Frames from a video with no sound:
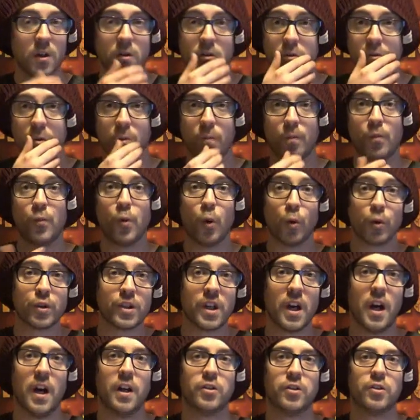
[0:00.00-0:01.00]
So those
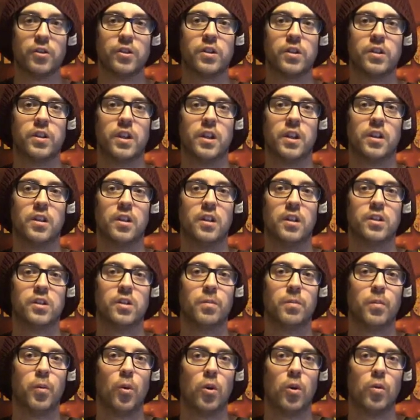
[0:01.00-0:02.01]
characters, I think, is
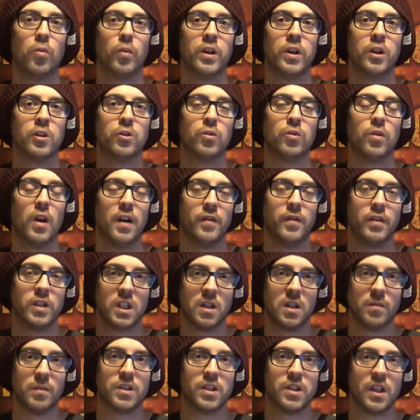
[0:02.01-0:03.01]
important when you do have a
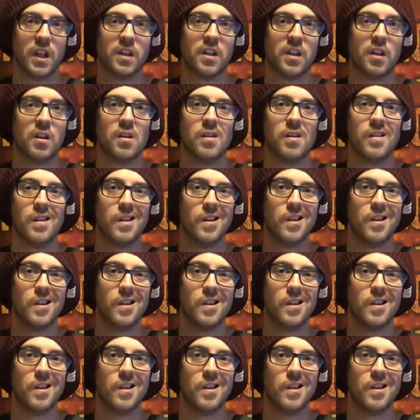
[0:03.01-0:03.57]
team inside there.